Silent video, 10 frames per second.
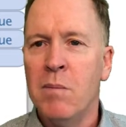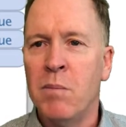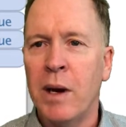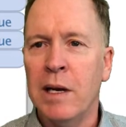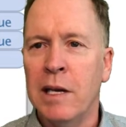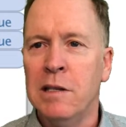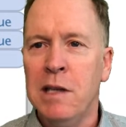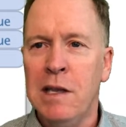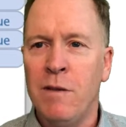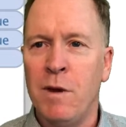But
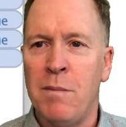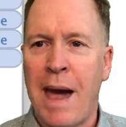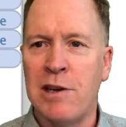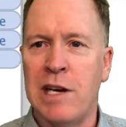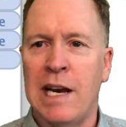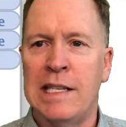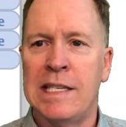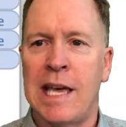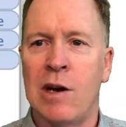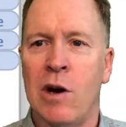if you imagine I'd
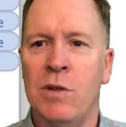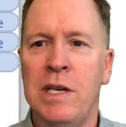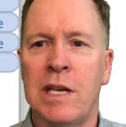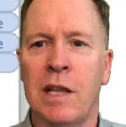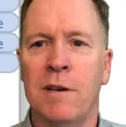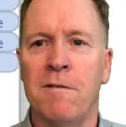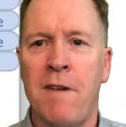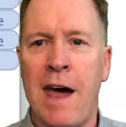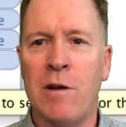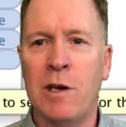set all these other
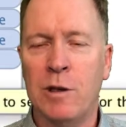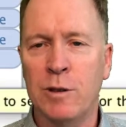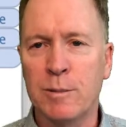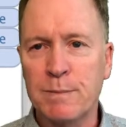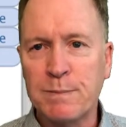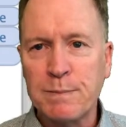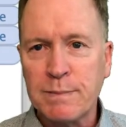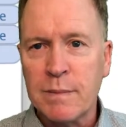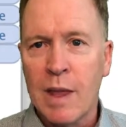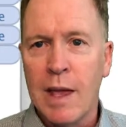values,
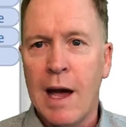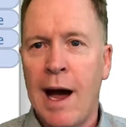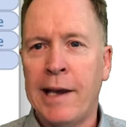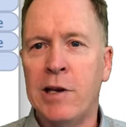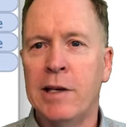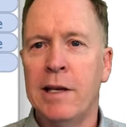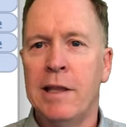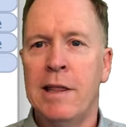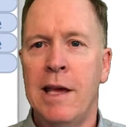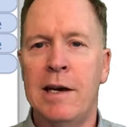I could
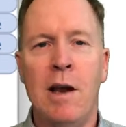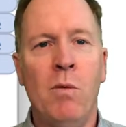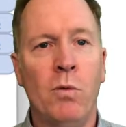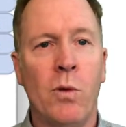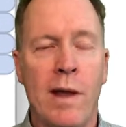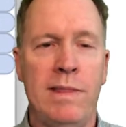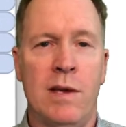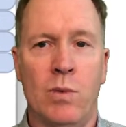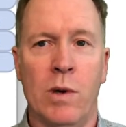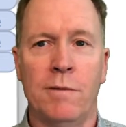then run
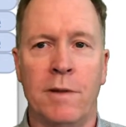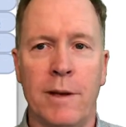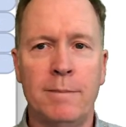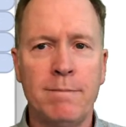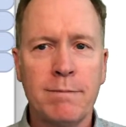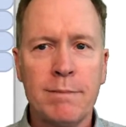this workflow.